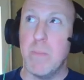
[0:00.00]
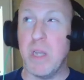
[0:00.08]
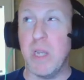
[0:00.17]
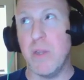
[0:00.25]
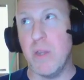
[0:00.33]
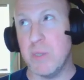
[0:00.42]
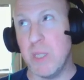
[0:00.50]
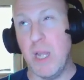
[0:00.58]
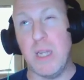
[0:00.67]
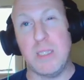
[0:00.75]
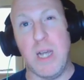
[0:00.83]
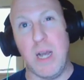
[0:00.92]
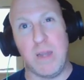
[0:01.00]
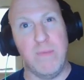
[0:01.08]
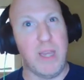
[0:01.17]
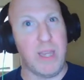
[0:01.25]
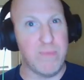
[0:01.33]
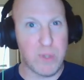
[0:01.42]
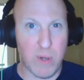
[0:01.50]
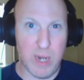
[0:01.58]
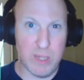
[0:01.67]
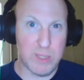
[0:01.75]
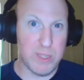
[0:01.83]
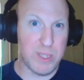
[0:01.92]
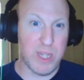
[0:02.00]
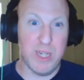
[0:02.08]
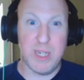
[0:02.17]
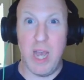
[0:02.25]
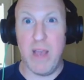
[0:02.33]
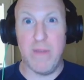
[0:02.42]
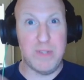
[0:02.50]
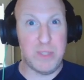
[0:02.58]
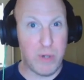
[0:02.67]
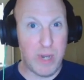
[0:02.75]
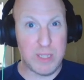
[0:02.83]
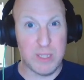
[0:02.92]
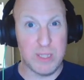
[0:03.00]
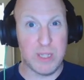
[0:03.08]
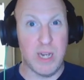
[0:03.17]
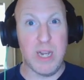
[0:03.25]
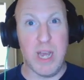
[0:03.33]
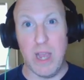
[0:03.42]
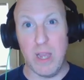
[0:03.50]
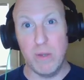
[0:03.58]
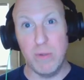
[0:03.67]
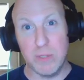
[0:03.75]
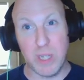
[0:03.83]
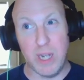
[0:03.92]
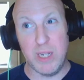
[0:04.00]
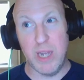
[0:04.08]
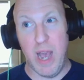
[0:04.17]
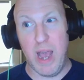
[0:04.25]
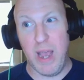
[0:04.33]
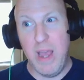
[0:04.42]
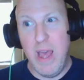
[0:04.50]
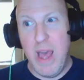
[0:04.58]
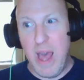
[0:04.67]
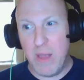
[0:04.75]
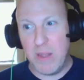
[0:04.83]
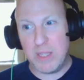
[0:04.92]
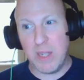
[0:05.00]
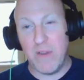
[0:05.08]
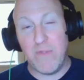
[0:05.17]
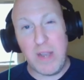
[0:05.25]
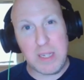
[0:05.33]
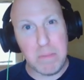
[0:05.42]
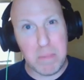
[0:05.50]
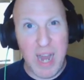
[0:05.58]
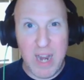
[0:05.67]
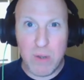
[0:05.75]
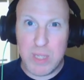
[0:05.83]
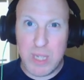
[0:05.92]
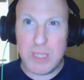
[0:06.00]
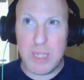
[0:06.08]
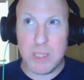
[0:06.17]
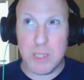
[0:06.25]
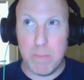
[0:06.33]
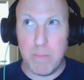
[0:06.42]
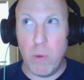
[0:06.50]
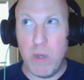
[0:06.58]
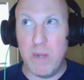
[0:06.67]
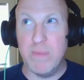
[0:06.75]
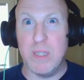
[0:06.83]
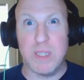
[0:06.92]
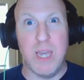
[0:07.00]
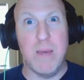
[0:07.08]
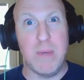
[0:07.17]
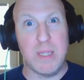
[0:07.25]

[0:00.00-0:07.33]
But, there was a lot of talk of if Kratos is going to die, if Atreus is going to die, who's going to die, how that's going to affect him. But I don't think that's the point of this game.